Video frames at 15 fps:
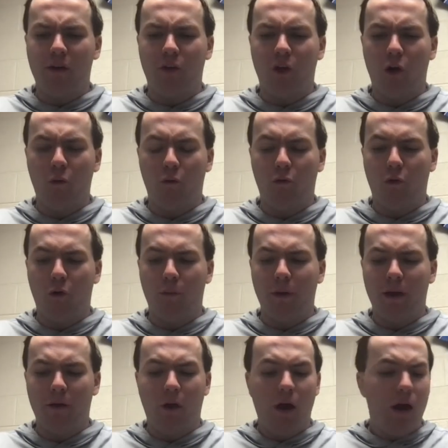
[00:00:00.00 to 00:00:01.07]
known for
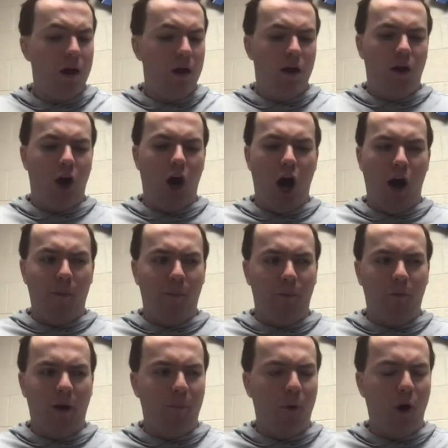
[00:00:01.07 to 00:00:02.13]
being
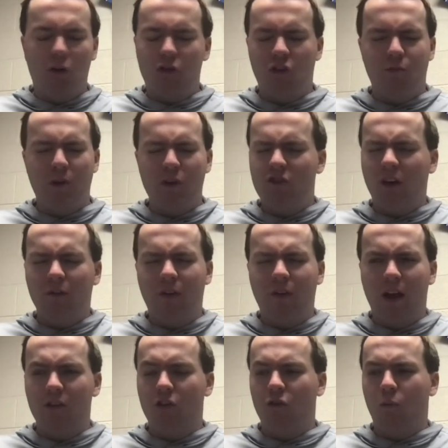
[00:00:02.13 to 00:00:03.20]
rambunctious. Michigan
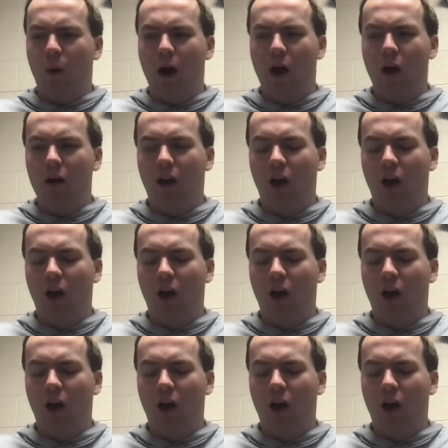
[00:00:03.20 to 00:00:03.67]
fans as well,